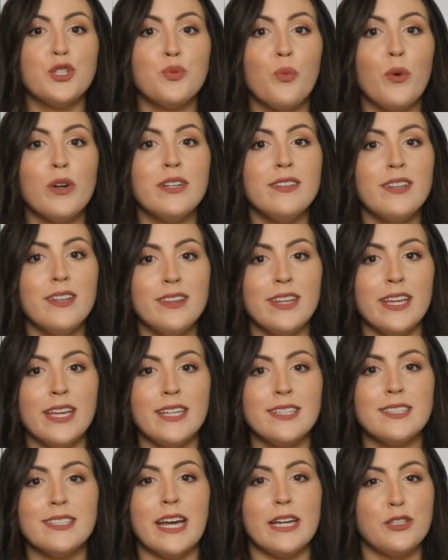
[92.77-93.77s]
one of the
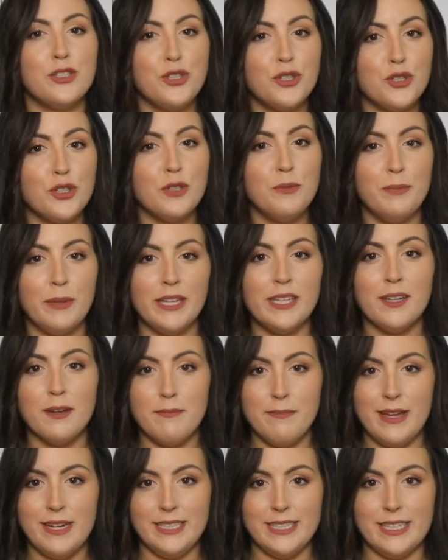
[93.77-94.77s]
things that should be
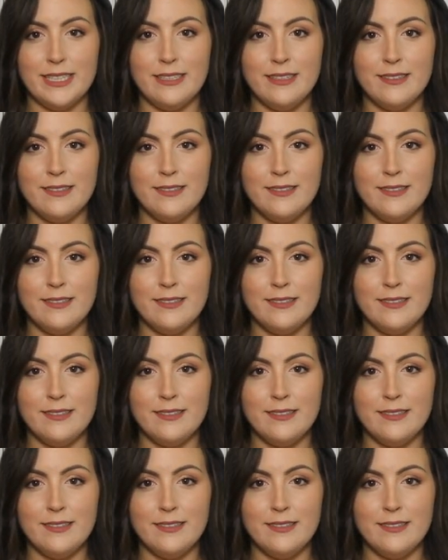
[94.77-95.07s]
commended.